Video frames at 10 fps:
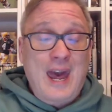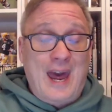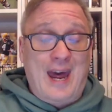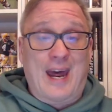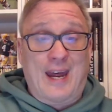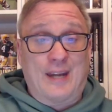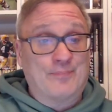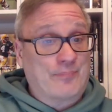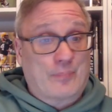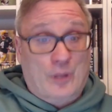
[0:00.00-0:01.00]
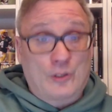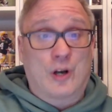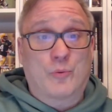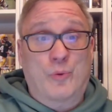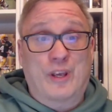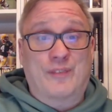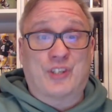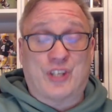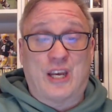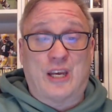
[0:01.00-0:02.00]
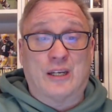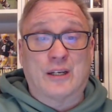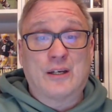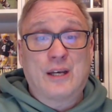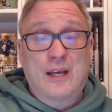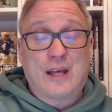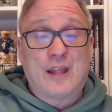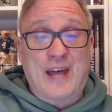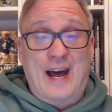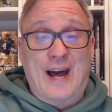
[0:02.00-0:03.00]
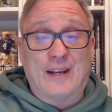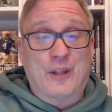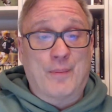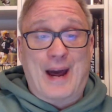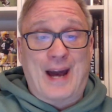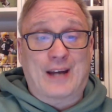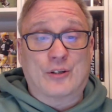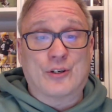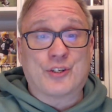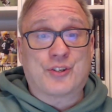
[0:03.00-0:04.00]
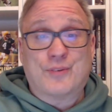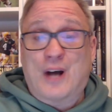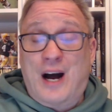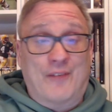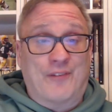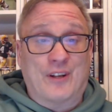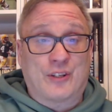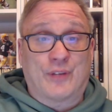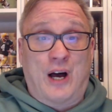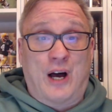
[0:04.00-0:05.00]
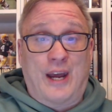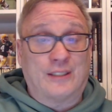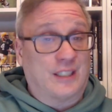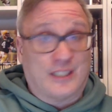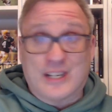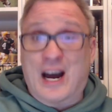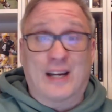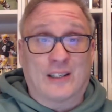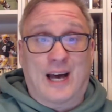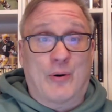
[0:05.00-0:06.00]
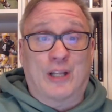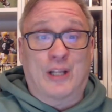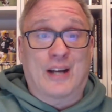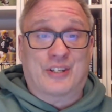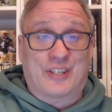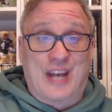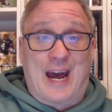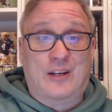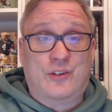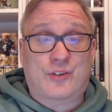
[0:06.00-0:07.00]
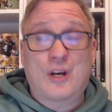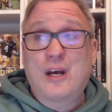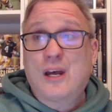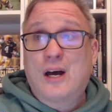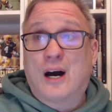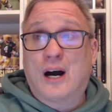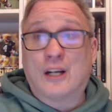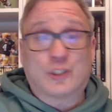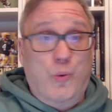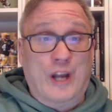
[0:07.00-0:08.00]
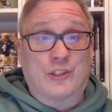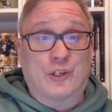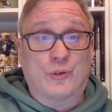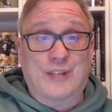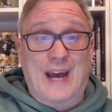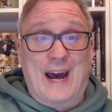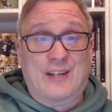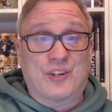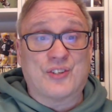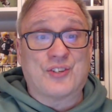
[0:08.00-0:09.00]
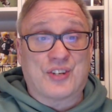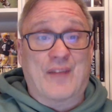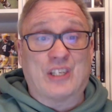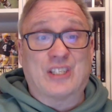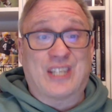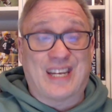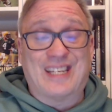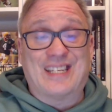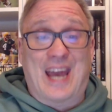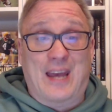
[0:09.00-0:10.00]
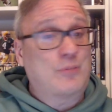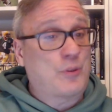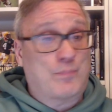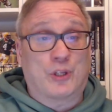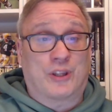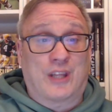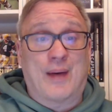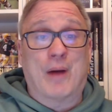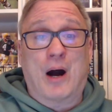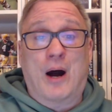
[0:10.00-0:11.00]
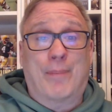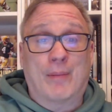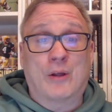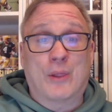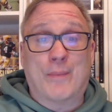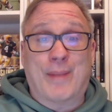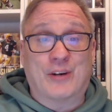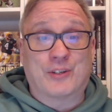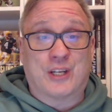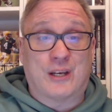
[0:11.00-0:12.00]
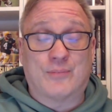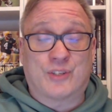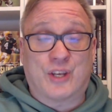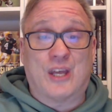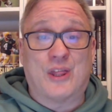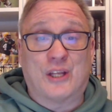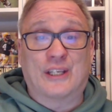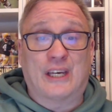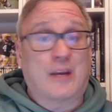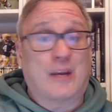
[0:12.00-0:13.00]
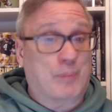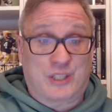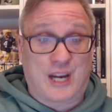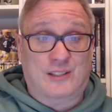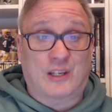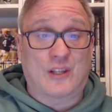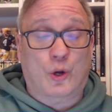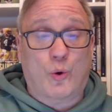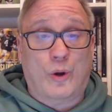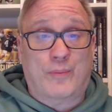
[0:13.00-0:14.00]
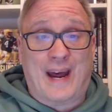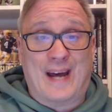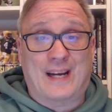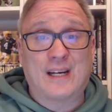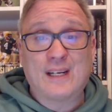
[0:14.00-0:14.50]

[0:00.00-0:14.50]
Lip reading: And look, we've seen that the Packers' offensive line did not allow a lot of sacks. 22 sacks in 17 games put them up among the better teams in the league at protecting the quarterback.